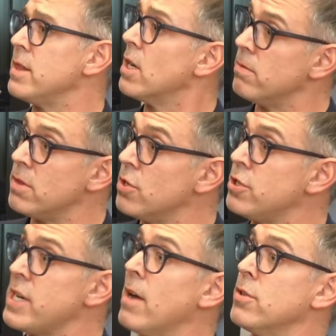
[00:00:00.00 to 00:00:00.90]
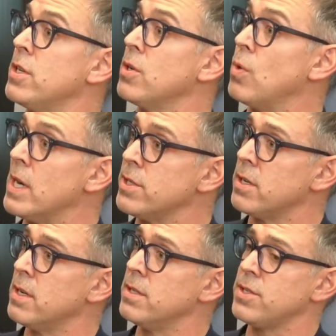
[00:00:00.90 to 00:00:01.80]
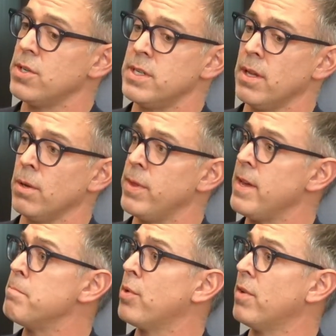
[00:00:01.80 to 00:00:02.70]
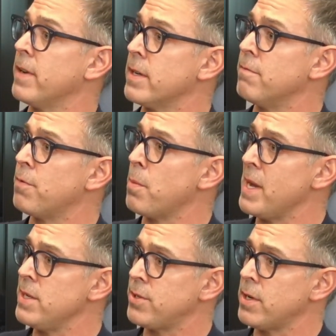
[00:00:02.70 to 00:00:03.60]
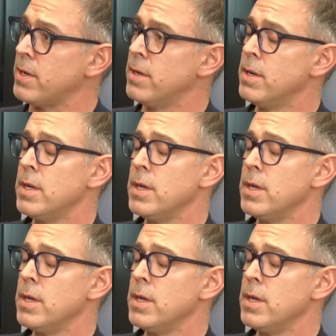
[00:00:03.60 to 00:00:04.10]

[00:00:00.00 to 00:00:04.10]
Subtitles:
They're challenging questions. You're dealing with imperfect information.